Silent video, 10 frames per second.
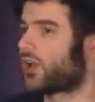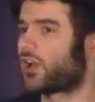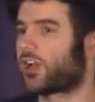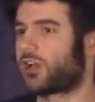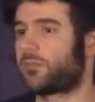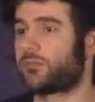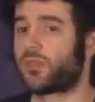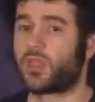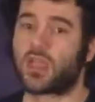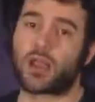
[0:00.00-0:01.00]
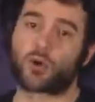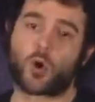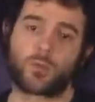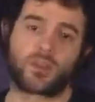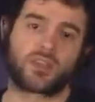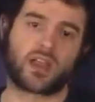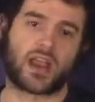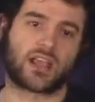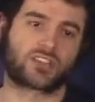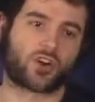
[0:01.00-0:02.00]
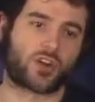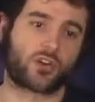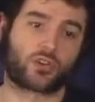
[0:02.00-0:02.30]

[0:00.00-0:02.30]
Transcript: Um, and we're hoping that as Cardano